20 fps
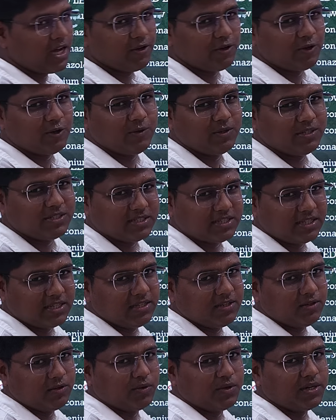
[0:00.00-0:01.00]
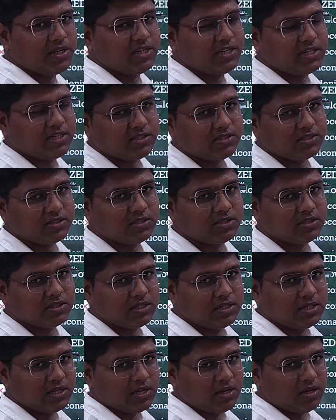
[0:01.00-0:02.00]
I always say when it is
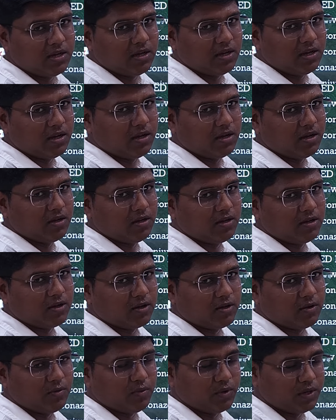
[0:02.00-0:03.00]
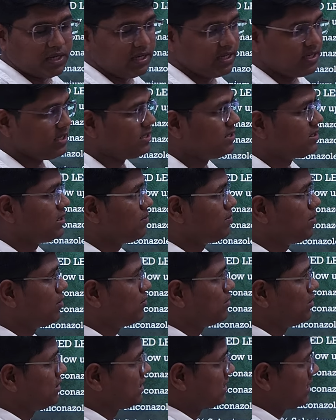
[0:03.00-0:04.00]

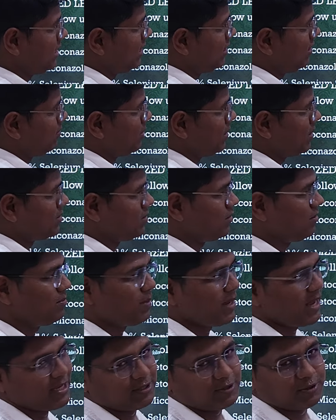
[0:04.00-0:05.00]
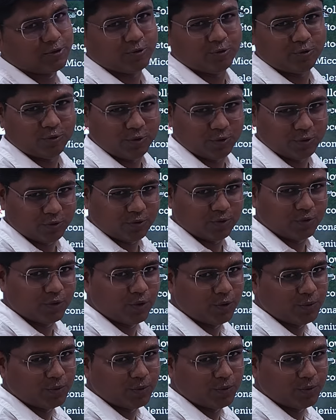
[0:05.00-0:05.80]
about the skin infection, first you should